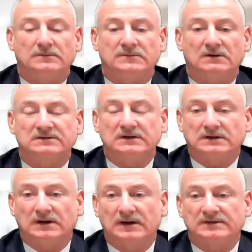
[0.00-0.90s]
You'll see
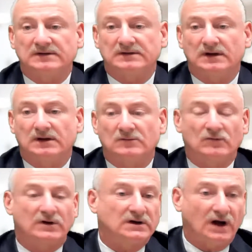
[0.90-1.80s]
claims that say,
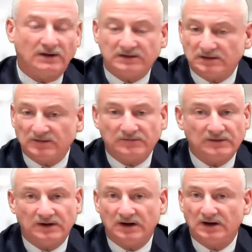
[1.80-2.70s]
regardless of the
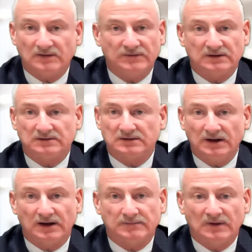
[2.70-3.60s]
validity of this
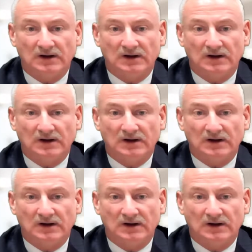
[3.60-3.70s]
claim,